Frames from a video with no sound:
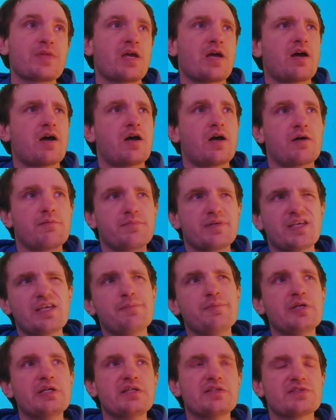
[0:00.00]
Um, but
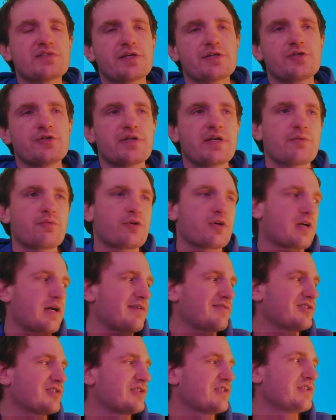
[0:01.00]
keeping it inside your network
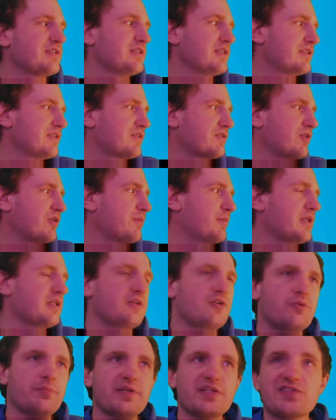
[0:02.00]
obviously is going to be a
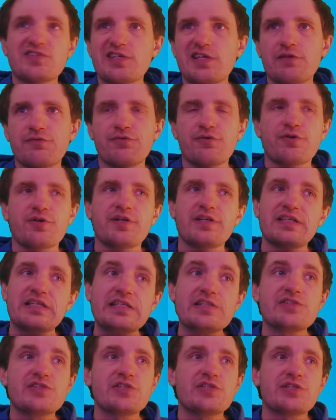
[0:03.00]
little bit safer and
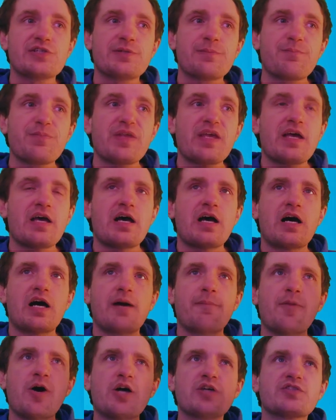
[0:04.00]
easier.
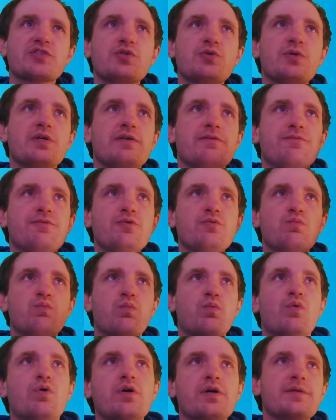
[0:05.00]
Um, also, if you
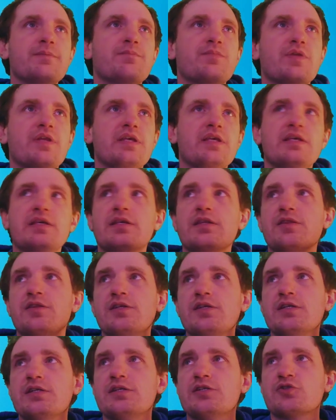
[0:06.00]
want in
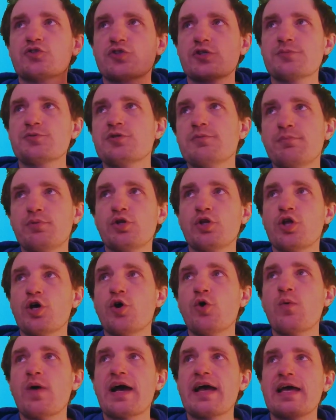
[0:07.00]
the description
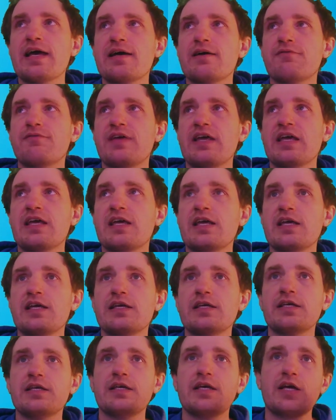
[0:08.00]
below, I have
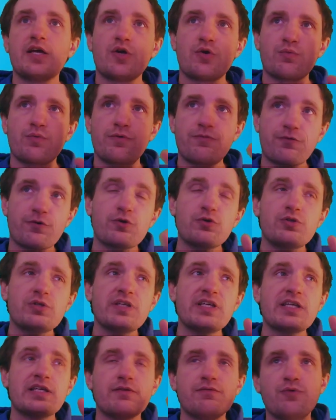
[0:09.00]
a referral
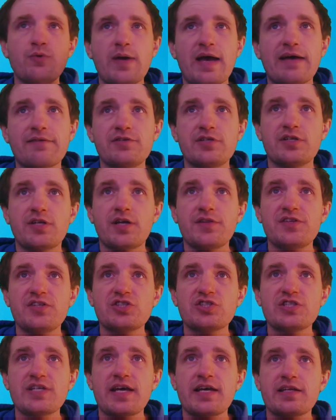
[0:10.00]
link if you haven't done
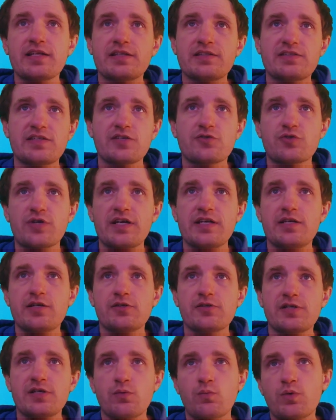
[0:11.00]
this yet. It says right
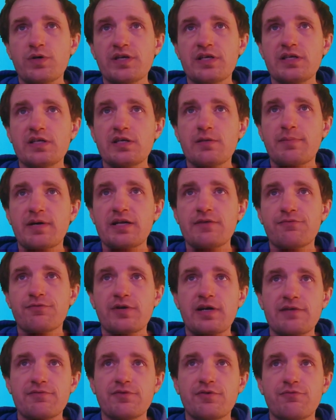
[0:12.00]
here, get one gigabyte for
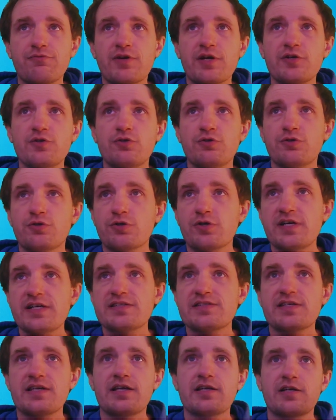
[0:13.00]
every friend who
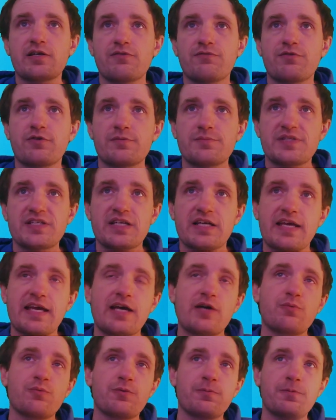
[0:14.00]
creates and confirms an
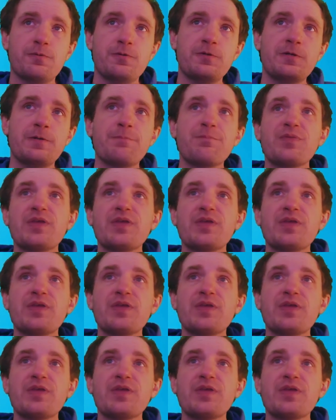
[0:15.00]
account with Puter.